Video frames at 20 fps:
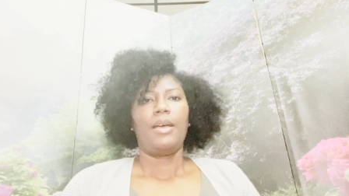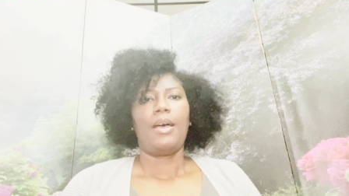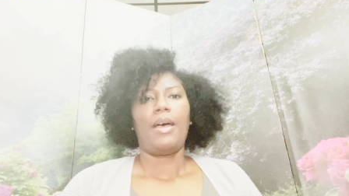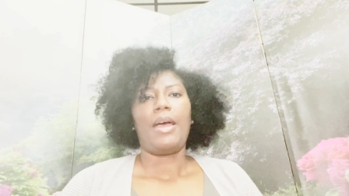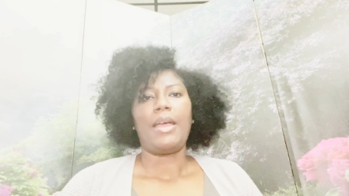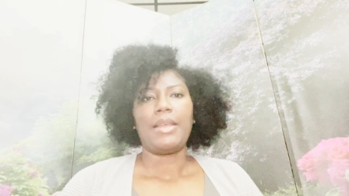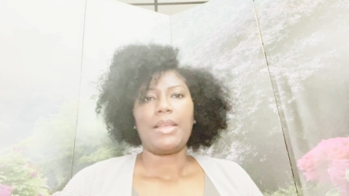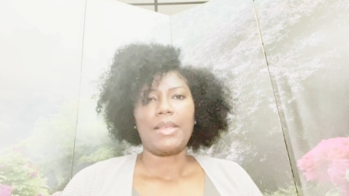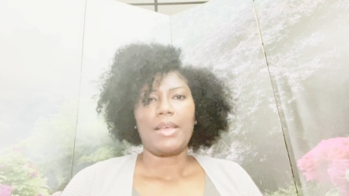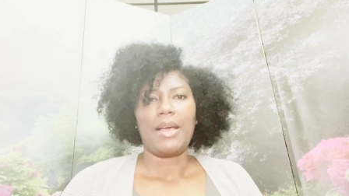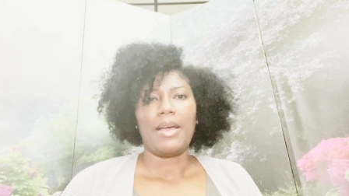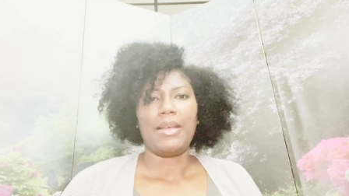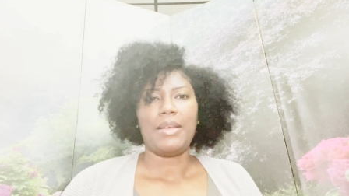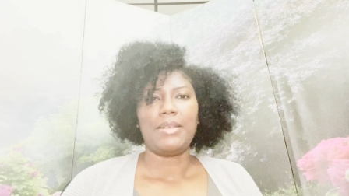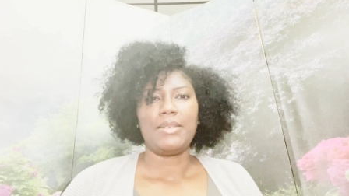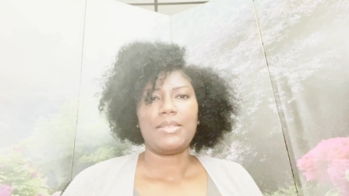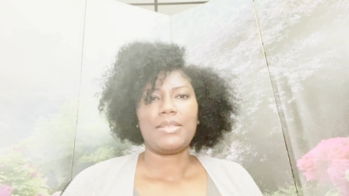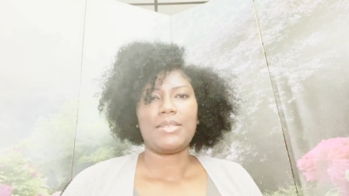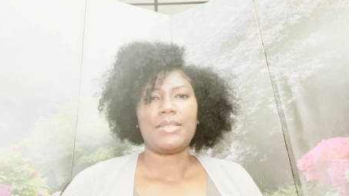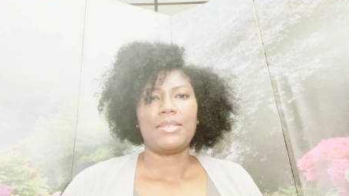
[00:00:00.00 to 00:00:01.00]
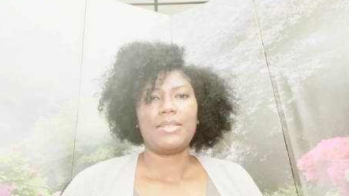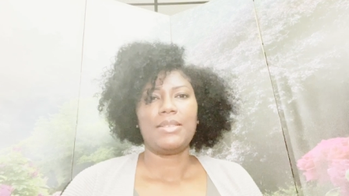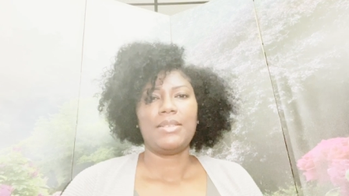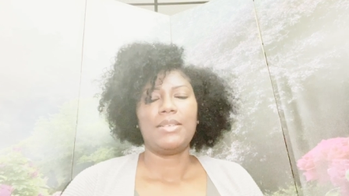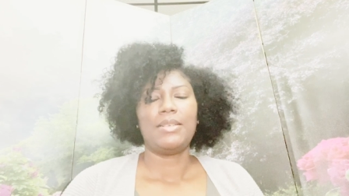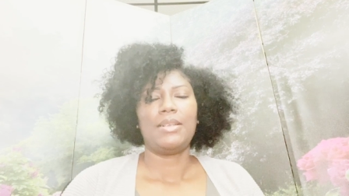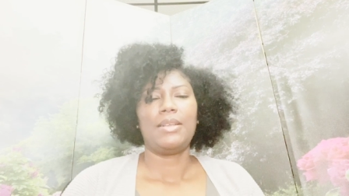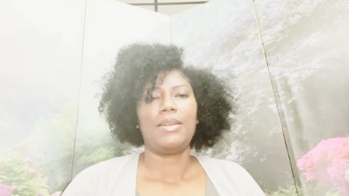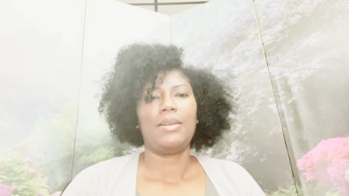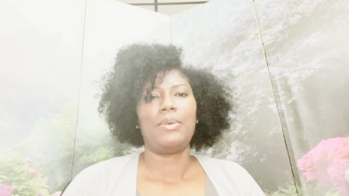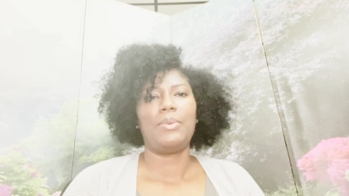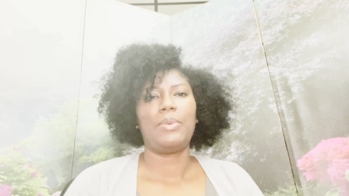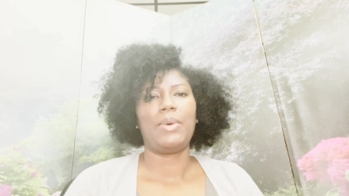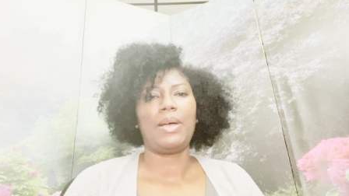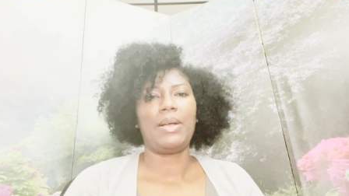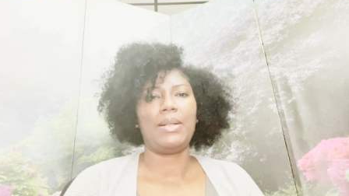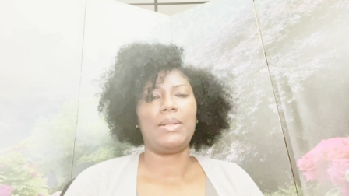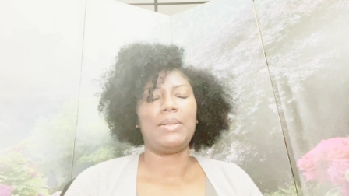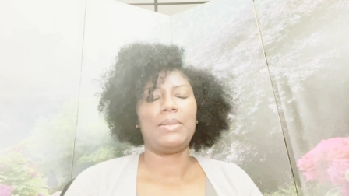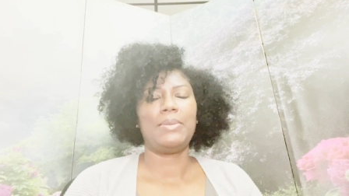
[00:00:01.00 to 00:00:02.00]
hi guys
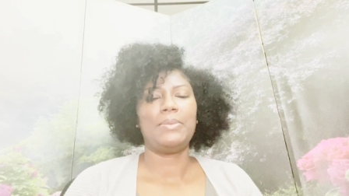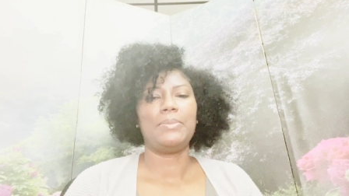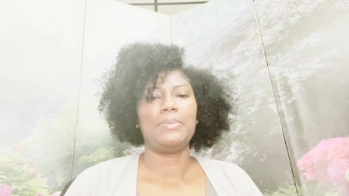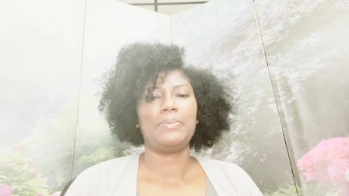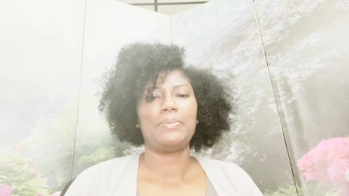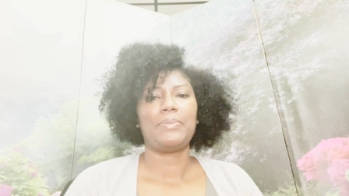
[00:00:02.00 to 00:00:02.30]
well